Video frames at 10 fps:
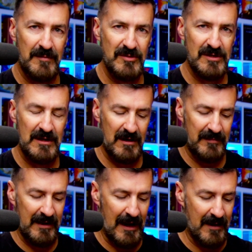I'm usually not a
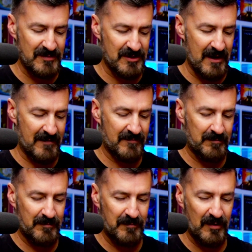big abstract
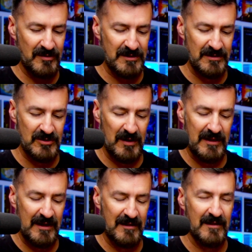person, so I
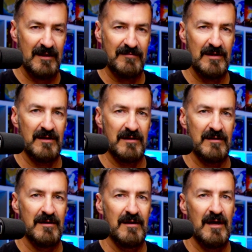think that they've
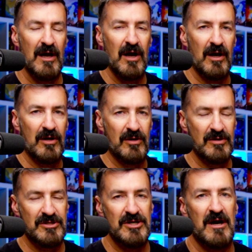done a
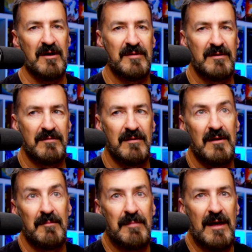good job in
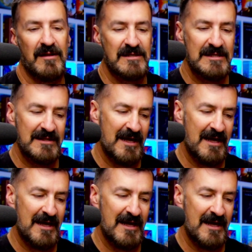balancing